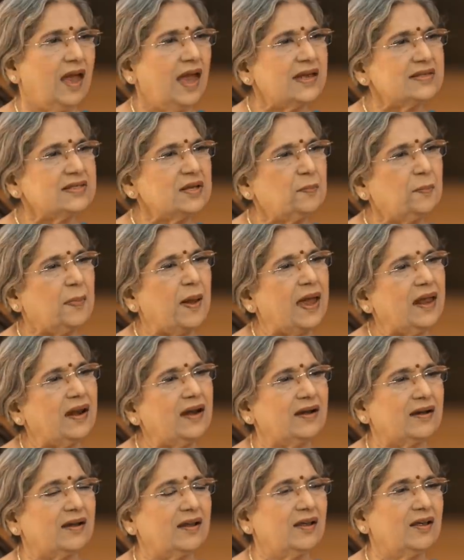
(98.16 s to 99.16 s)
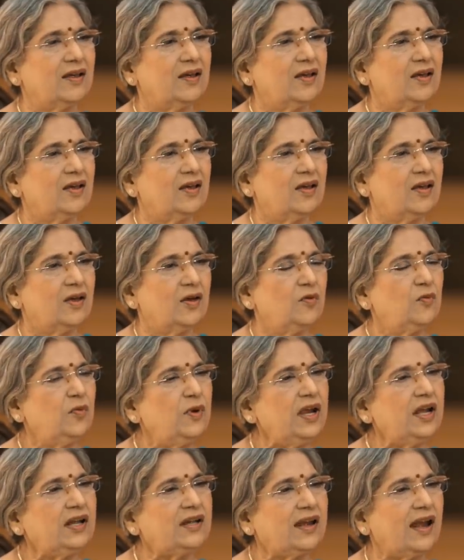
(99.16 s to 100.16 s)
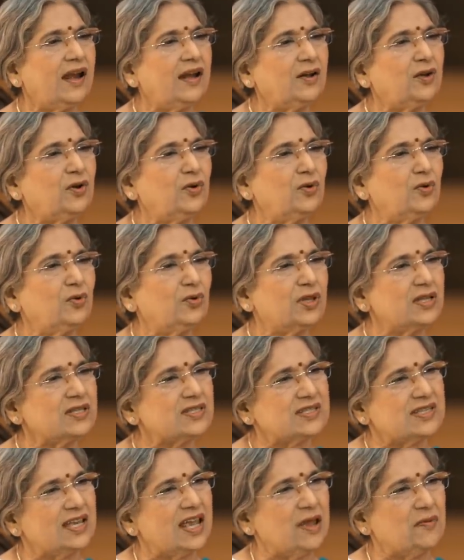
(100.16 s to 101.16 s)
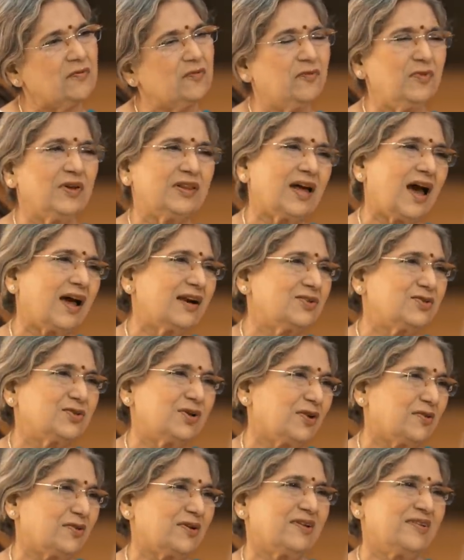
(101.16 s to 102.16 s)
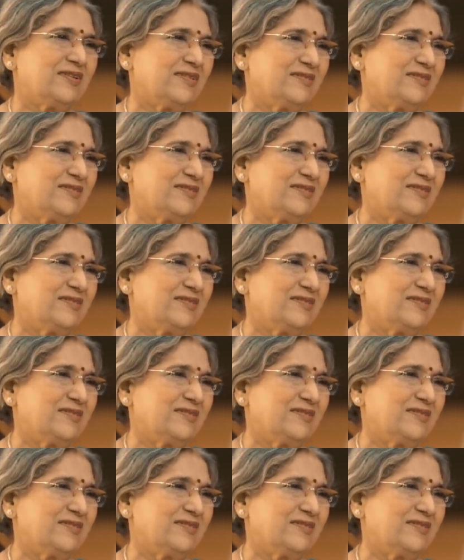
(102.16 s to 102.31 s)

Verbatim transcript: As a parent, we tend to do the same with our children.